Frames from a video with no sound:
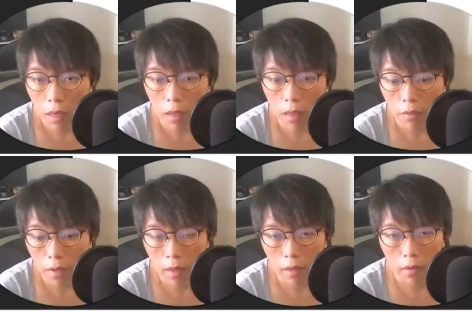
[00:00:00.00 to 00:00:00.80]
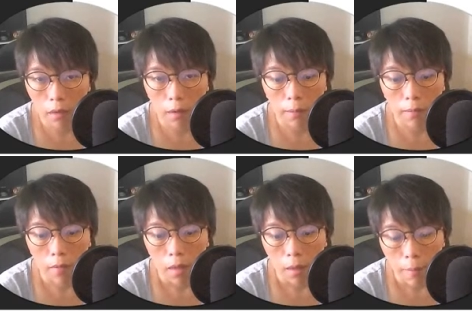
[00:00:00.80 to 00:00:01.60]
And then um,
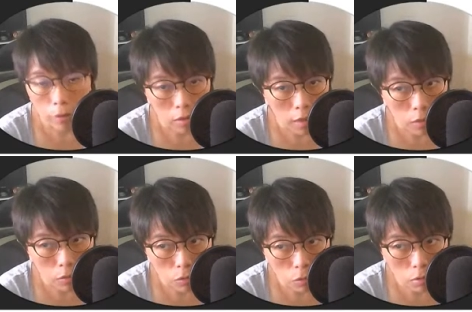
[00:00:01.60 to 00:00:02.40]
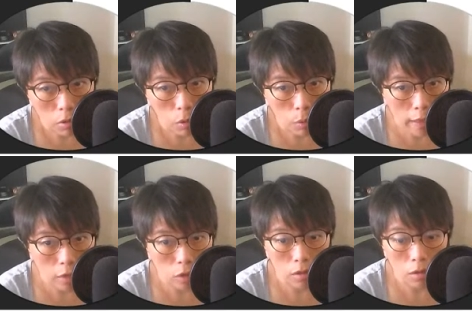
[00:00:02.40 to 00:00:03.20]
make sure that you know the
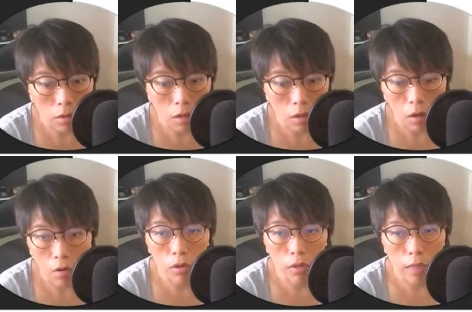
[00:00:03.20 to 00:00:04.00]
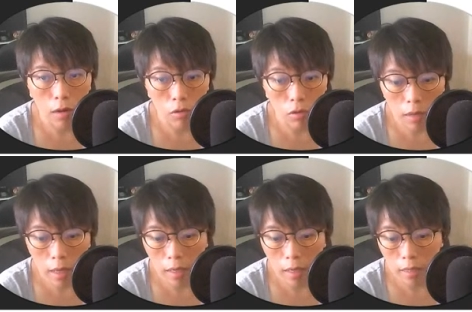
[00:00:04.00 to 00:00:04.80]
location of your download.
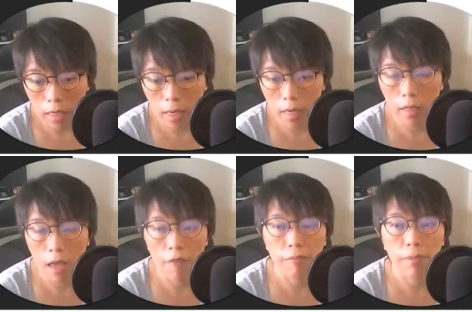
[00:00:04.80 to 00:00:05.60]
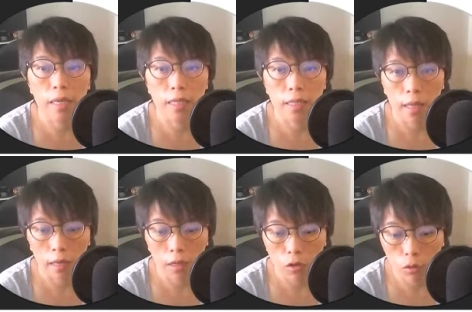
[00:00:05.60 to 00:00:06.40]
And in this case, I've placed that
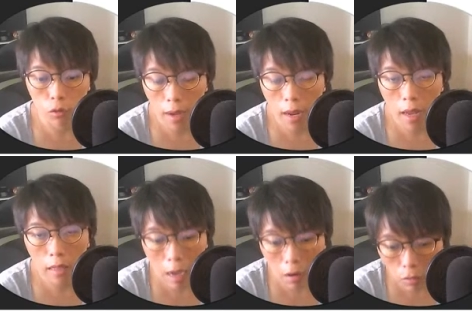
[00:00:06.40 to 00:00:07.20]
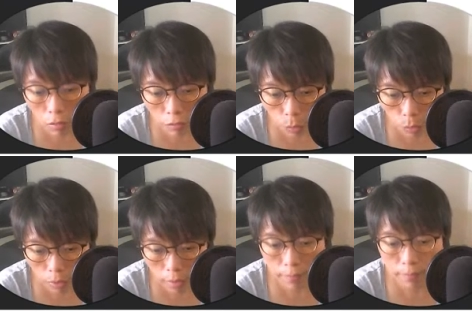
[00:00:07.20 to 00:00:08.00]
into my download folder.